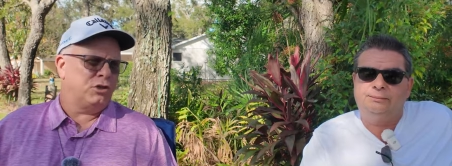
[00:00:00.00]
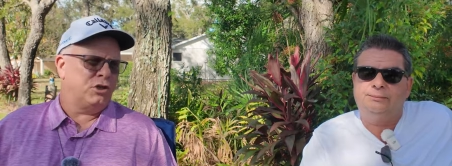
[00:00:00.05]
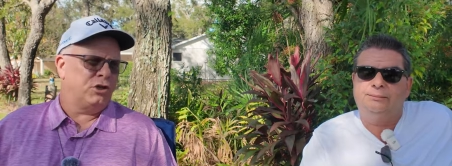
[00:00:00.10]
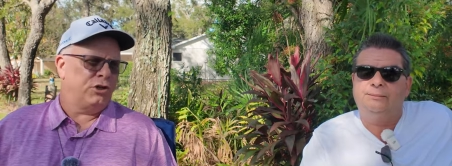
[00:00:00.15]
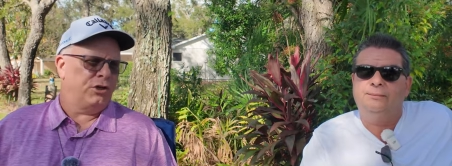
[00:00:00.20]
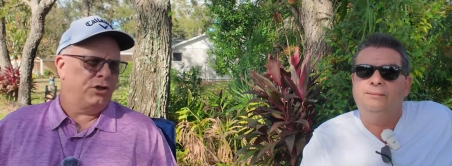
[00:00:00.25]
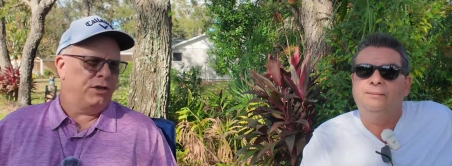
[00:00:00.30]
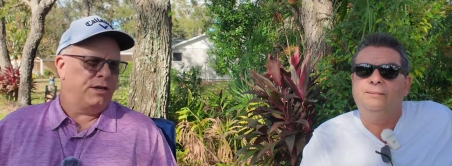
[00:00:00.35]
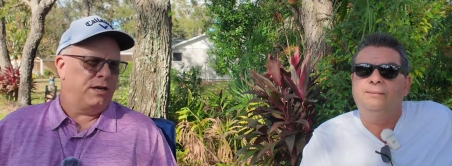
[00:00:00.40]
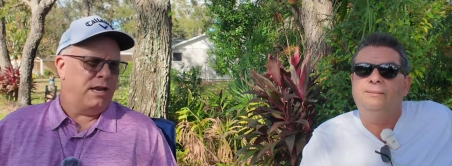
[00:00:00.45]
Speaker 1: is
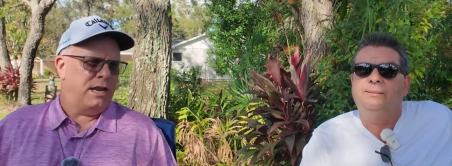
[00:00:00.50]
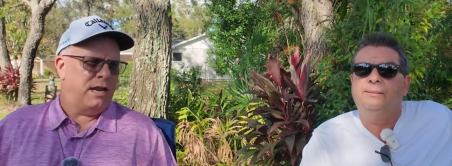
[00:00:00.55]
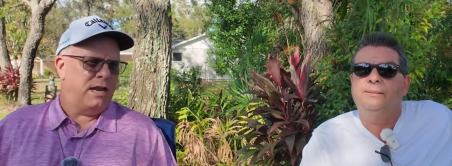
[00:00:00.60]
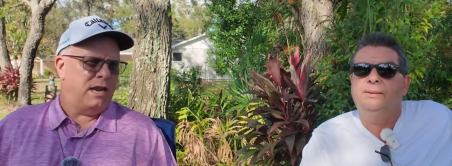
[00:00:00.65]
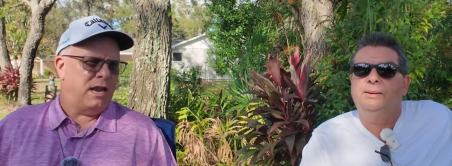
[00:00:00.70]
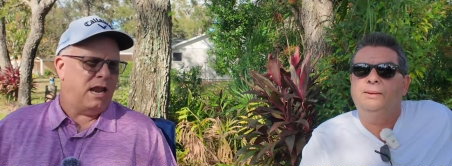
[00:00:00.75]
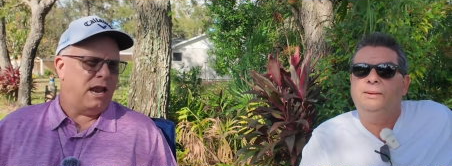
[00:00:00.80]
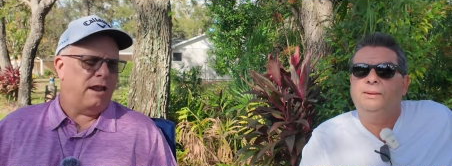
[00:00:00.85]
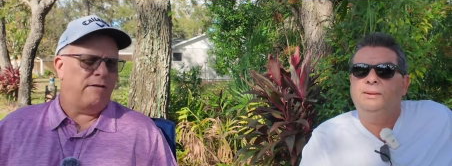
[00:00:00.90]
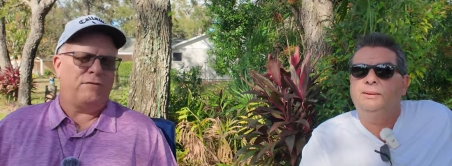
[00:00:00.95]
good
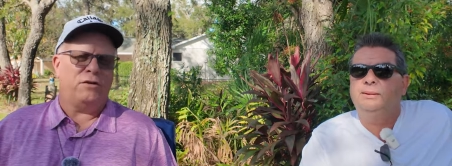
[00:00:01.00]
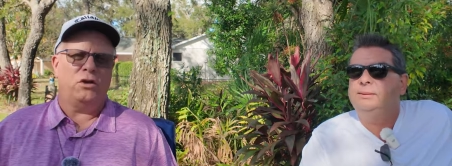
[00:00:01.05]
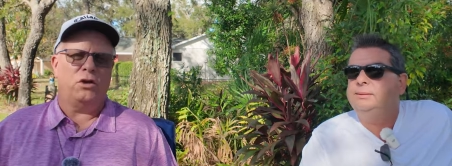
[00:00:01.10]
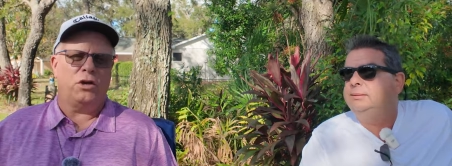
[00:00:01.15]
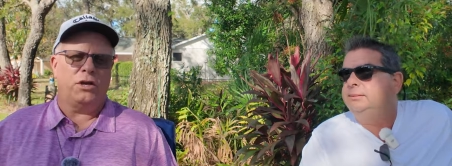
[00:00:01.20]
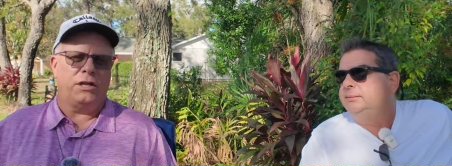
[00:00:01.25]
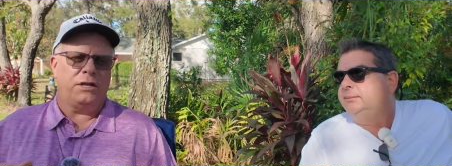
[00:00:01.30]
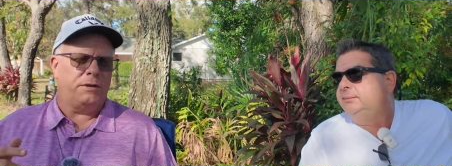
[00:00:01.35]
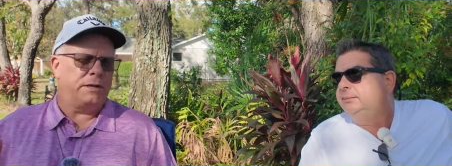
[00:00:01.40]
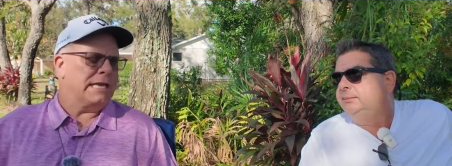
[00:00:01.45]

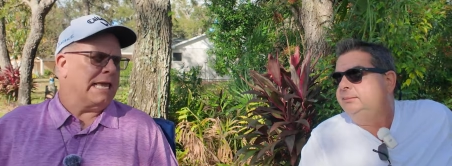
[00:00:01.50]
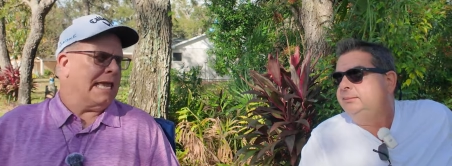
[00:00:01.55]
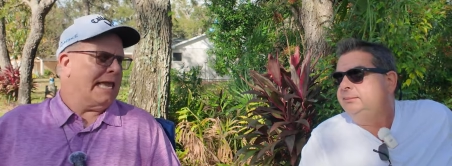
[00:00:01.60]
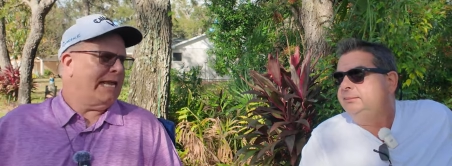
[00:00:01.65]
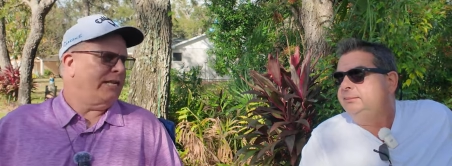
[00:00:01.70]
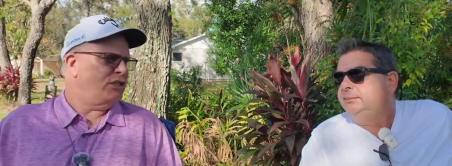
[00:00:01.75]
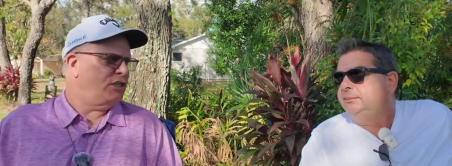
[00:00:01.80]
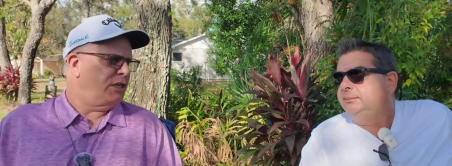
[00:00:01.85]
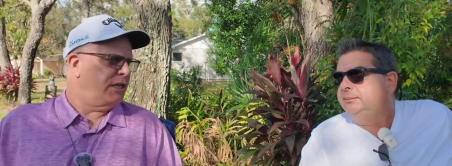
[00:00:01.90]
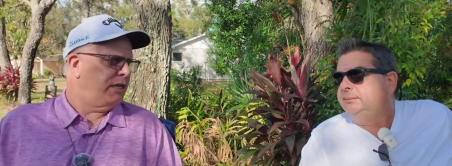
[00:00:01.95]
if you're going to
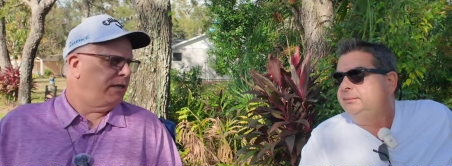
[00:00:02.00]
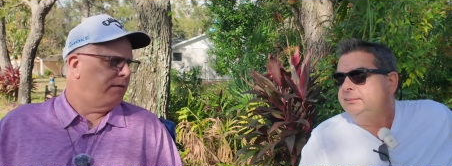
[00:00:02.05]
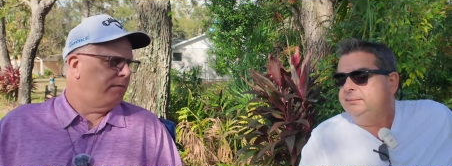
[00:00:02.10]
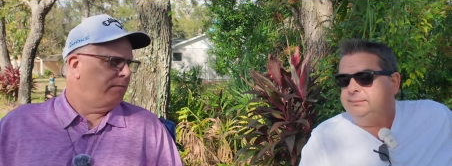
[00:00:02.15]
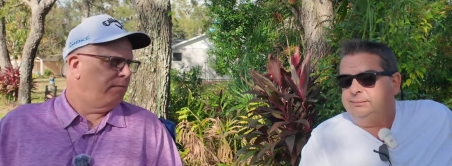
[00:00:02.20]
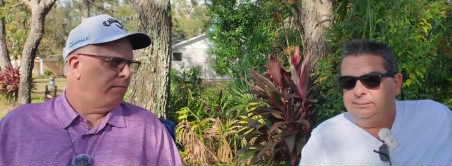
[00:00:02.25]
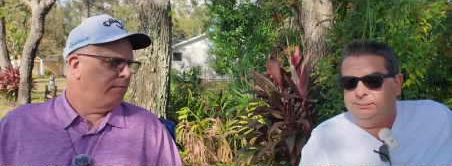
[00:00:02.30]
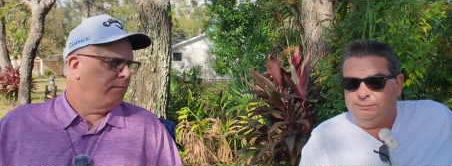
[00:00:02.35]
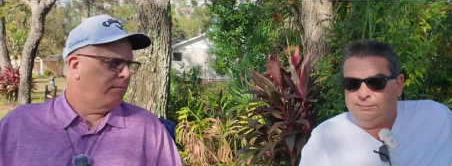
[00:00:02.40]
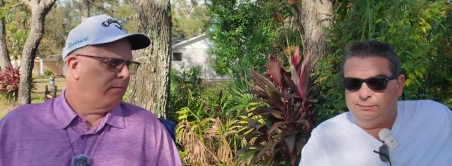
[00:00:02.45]
engage in it.